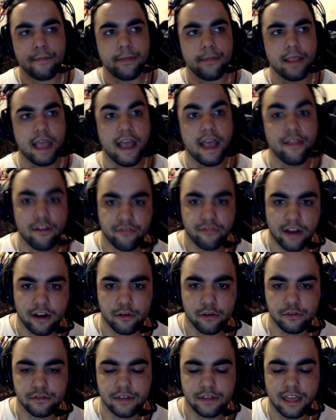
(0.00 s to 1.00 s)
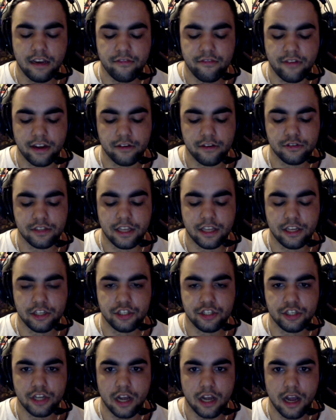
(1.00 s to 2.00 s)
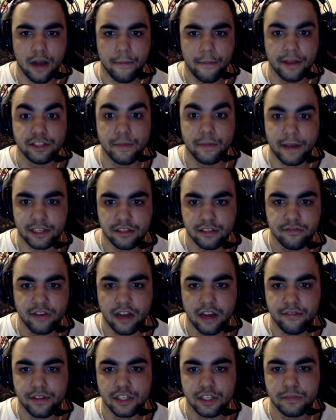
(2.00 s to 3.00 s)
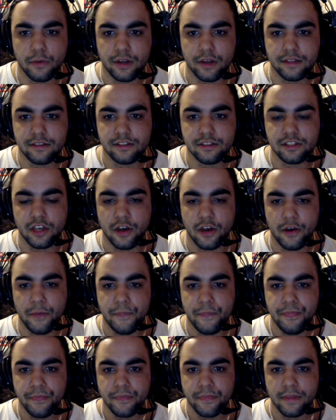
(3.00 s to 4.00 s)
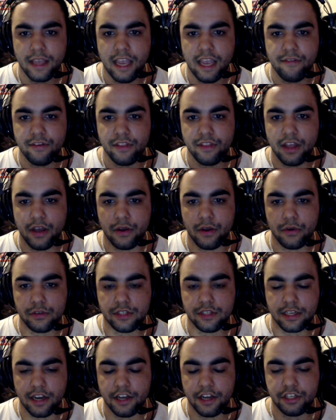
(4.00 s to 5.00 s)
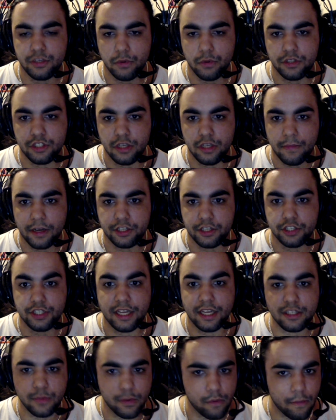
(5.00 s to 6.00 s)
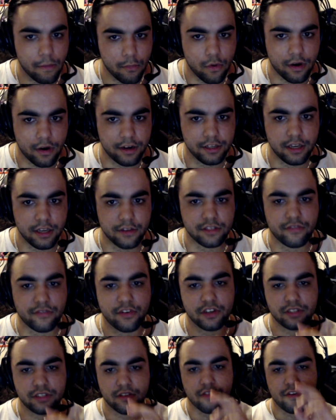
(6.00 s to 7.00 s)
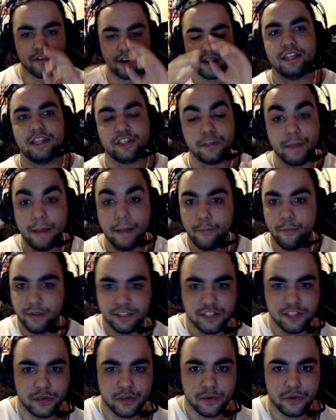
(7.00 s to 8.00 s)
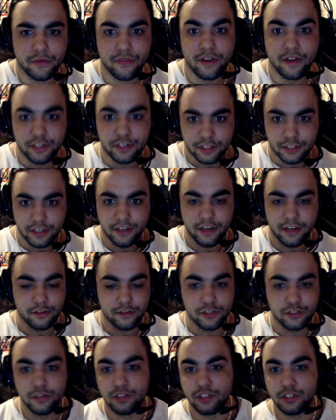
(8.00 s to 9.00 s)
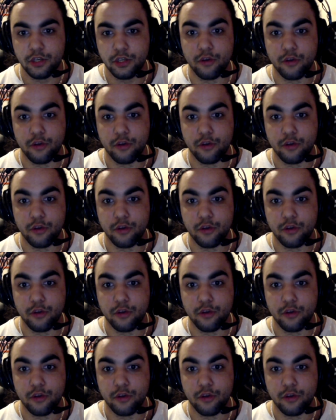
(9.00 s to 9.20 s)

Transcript: In the final stage, it's a best of 5 at this point. So even though Sakaishi won 2 matches, he had to win one more. So first to 3. And Chibem wins 2. They're 2-2